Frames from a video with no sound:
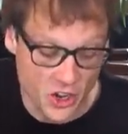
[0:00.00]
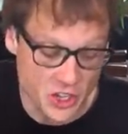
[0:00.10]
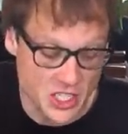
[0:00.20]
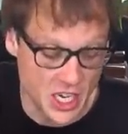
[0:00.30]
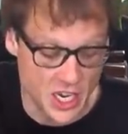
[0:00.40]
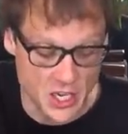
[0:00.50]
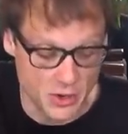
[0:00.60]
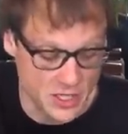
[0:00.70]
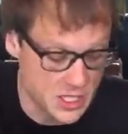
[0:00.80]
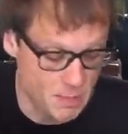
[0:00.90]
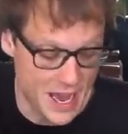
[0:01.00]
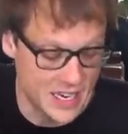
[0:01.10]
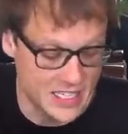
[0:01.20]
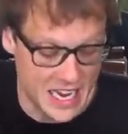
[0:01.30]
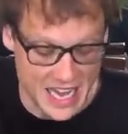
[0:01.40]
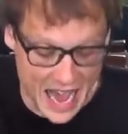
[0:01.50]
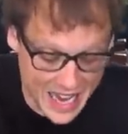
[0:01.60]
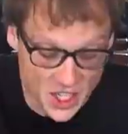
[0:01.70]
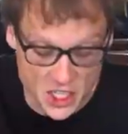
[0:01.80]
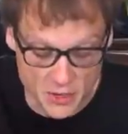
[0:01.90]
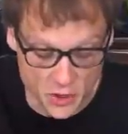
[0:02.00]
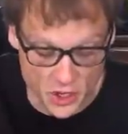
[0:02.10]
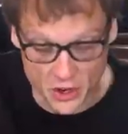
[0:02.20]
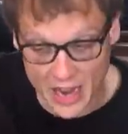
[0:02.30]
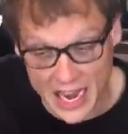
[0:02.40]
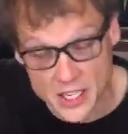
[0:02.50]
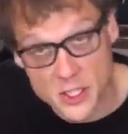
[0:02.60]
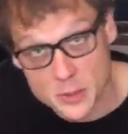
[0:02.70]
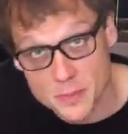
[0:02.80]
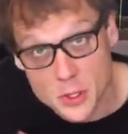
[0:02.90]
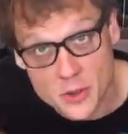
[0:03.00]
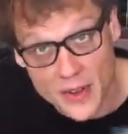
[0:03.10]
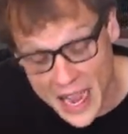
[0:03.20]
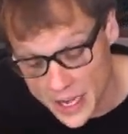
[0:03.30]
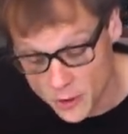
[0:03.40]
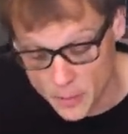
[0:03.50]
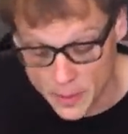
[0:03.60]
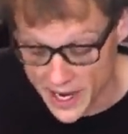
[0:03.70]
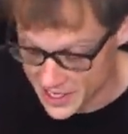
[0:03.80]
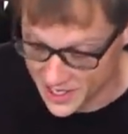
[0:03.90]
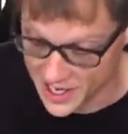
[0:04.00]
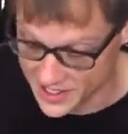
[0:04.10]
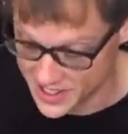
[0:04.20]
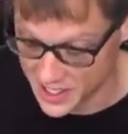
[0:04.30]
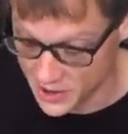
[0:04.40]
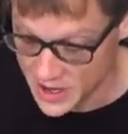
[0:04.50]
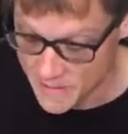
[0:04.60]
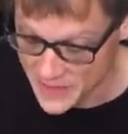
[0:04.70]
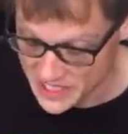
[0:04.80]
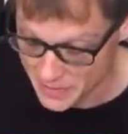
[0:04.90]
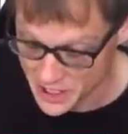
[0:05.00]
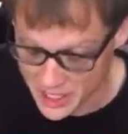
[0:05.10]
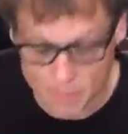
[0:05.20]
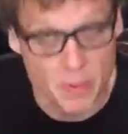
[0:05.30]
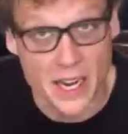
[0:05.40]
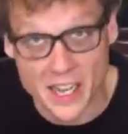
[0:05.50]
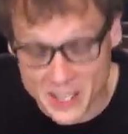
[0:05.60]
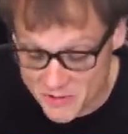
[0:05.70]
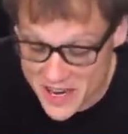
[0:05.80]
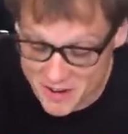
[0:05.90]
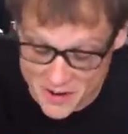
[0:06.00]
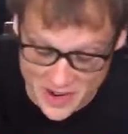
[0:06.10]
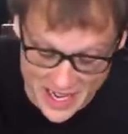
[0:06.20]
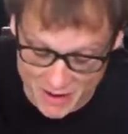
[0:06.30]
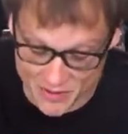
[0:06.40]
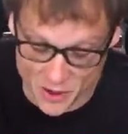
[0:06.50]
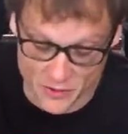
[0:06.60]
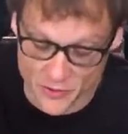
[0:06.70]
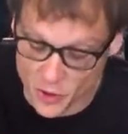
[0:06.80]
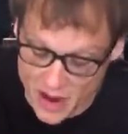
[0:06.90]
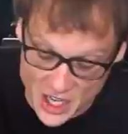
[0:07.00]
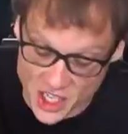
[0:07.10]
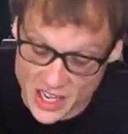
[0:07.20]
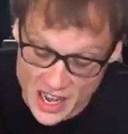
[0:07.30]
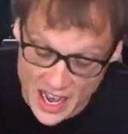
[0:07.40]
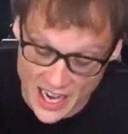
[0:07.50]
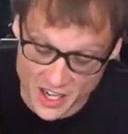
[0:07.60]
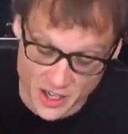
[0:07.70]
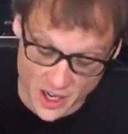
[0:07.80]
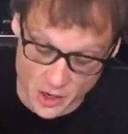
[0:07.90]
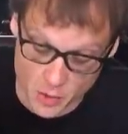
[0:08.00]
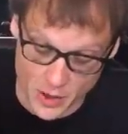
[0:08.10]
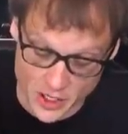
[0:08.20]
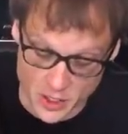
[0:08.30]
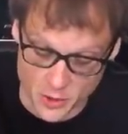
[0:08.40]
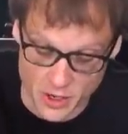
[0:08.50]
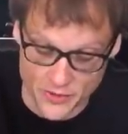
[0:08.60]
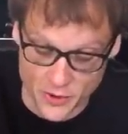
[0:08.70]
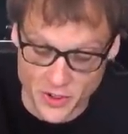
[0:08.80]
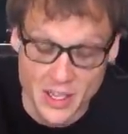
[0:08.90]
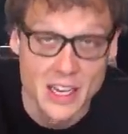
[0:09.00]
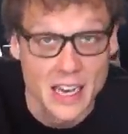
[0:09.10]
on your turn, you can spend any energy you've got in your hand to move and or buy cards. So let's imagine I'm Pug and Ria over here. I've got four energy. I could go one, two, three, four.